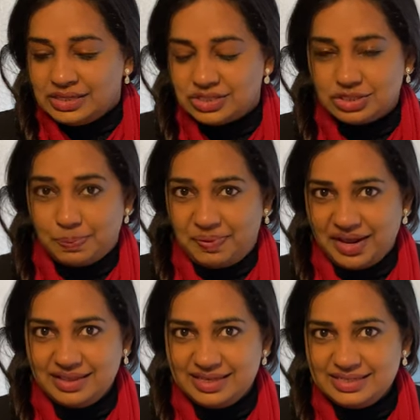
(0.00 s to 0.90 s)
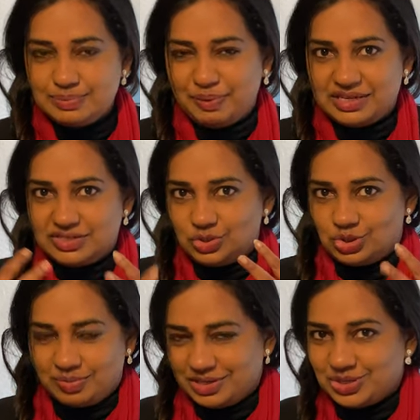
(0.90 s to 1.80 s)
So to pair this, because there's
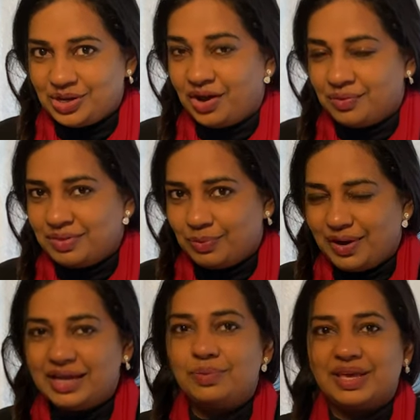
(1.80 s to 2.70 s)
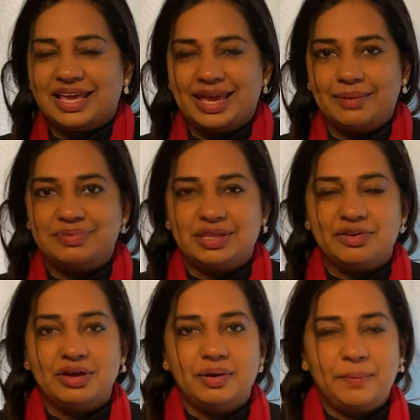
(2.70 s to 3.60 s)
so much going on with the wine, we kept
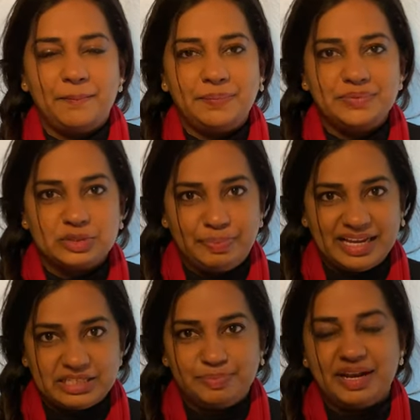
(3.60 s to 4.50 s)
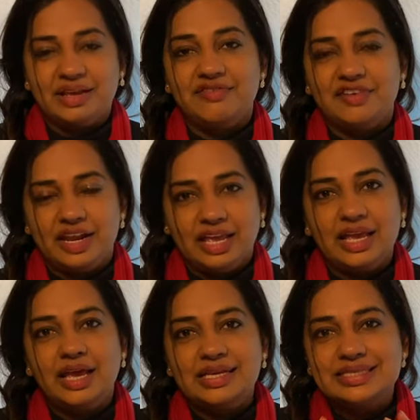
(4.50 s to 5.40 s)
the spice pairing
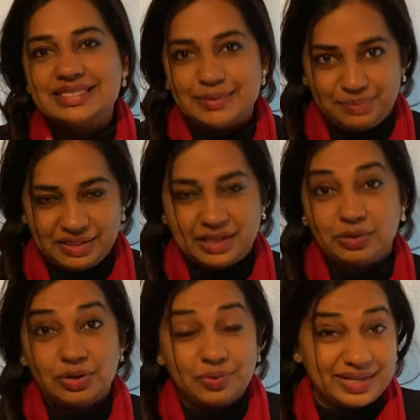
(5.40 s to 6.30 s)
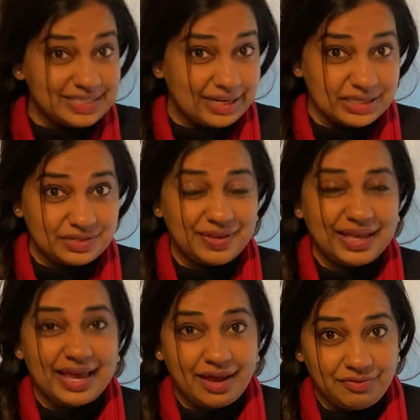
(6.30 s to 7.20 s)
very simple. Now, you know at
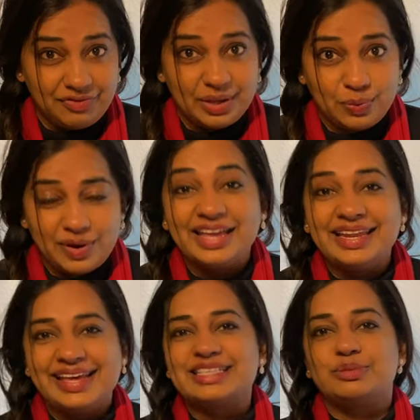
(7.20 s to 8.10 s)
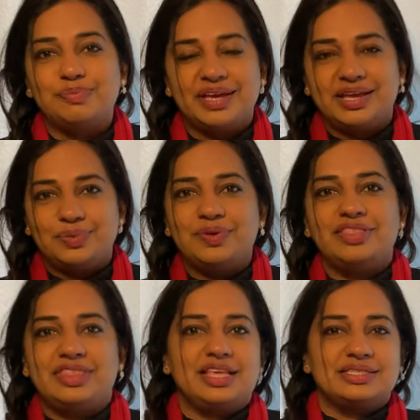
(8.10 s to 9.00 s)
LXV, every wine gets paired
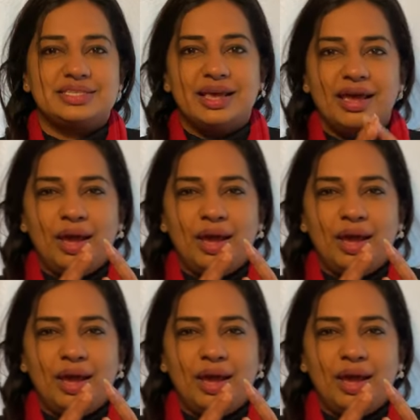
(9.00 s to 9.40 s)
with this